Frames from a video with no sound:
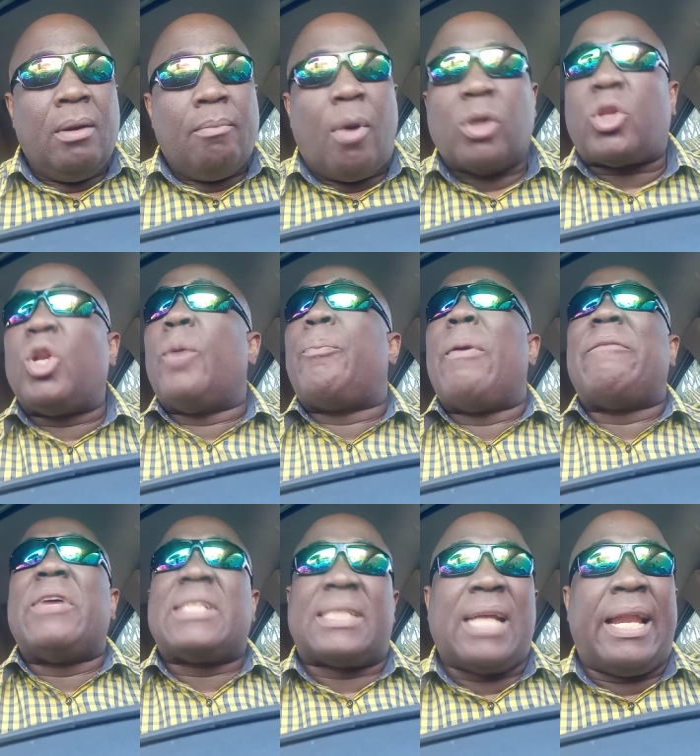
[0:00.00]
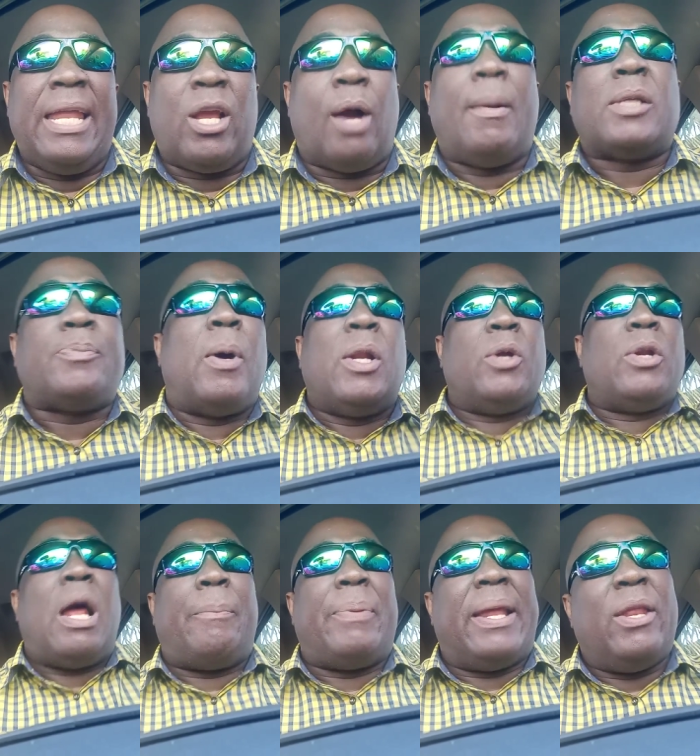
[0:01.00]
But to the professional league, how much money do
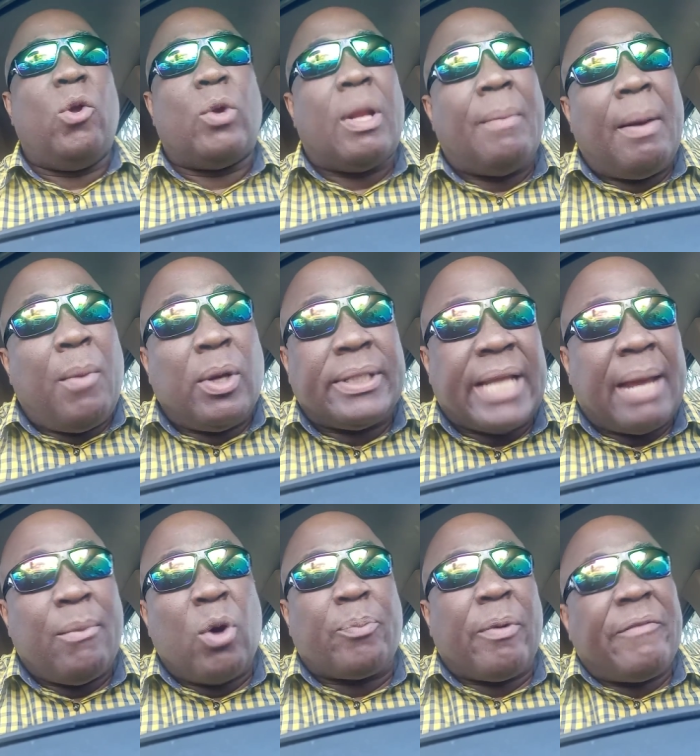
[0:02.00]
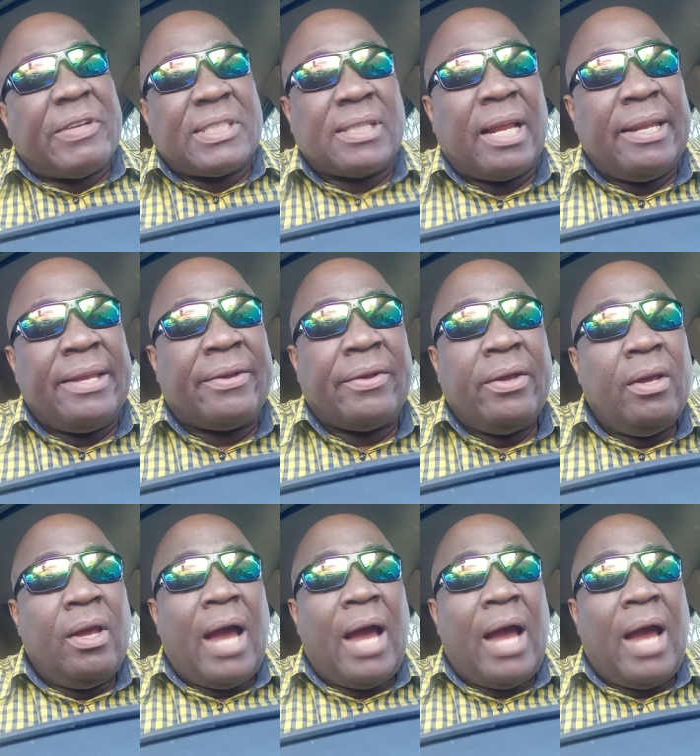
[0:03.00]
you pay the youth them a month time about professional league?